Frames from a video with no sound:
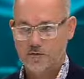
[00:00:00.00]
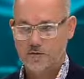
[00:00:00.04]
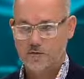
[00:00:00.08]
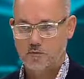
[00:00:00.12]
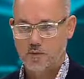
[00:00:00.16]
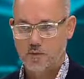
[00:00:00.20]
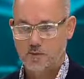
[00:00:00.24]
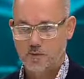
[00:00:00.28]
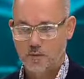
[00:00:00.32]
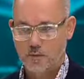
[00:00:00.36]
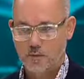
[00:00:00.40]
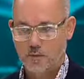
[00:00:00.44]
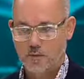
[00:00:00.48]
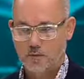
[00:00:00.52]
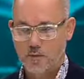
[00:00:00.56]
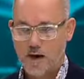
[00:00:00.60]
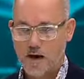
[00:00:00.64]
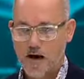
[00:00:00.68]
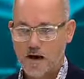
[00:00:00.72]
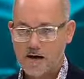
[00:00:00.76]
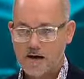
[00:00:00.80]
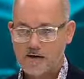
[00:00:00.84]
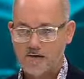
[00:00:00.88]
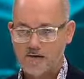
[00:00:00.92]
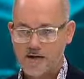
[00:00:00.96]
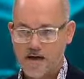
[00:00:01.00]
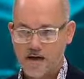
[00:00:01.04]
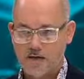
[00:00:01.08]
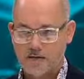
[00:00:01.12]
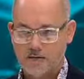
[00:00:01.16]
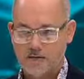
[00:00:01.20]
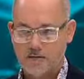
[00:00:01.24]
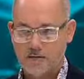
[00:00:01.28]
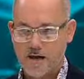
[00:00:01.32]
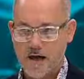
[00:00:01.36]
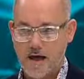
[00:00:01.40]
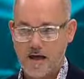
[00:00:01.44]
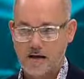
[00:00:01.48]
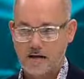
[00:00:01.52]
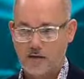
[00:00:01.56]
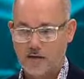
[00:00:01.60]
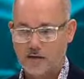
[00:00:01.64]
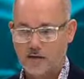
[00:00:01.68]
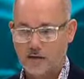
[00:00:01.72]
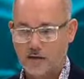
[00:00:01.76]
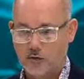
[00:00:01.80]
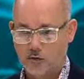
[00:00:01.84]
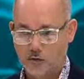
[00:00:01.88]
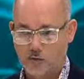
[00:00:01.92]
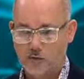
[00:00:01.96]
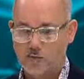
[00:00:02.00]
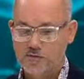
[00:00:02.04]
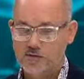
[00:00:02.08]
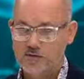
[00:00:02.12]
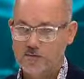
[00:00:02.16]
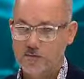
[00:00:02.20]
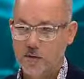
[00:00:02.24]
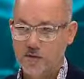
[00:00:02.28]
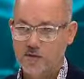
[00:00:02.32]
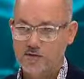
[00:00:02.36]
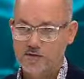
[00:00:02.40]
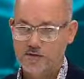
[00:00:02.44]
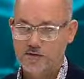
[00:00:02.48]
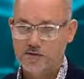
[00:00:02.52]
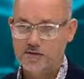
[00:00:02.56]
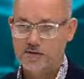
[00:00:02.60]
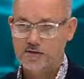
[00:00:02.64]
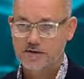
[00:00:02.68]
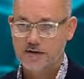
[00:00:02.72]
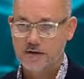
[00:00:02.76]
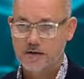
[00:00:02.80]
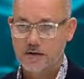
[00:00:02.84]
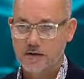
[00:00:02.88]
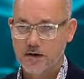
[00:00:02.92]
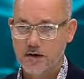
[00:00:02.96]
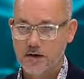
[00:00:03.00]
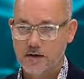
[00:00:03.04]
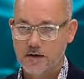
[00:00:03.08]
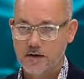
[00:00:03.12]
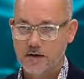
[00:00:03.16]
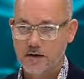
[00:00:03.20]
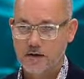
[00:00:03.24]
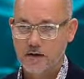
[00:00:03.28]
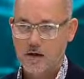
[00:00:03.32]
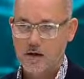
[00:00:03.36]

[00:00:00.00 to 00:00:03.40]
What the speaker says: And we pull markers out of that, like little spots on the DNA.